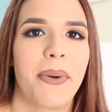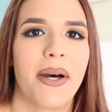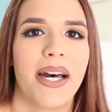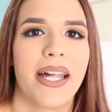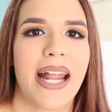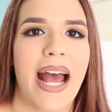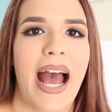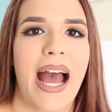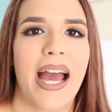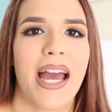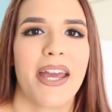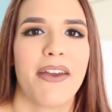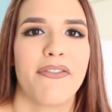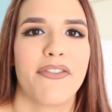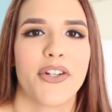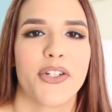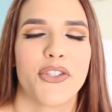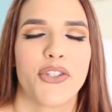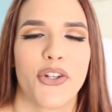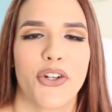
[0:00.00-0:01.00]
but
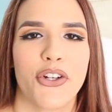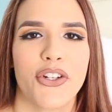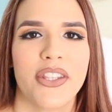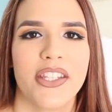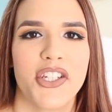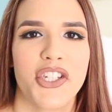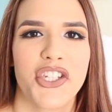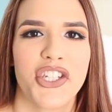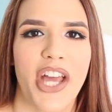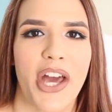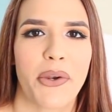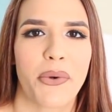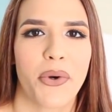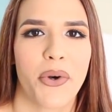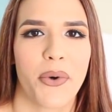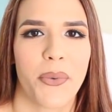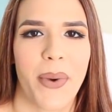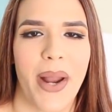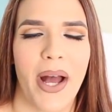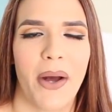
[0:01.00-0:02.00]
I've turned this channel
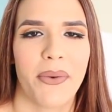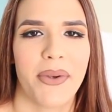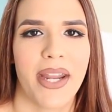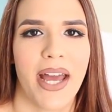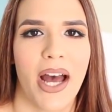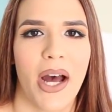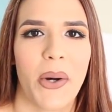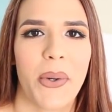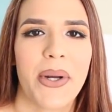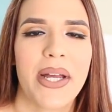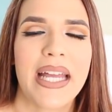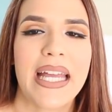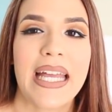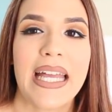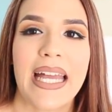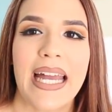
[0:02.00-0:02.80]
around now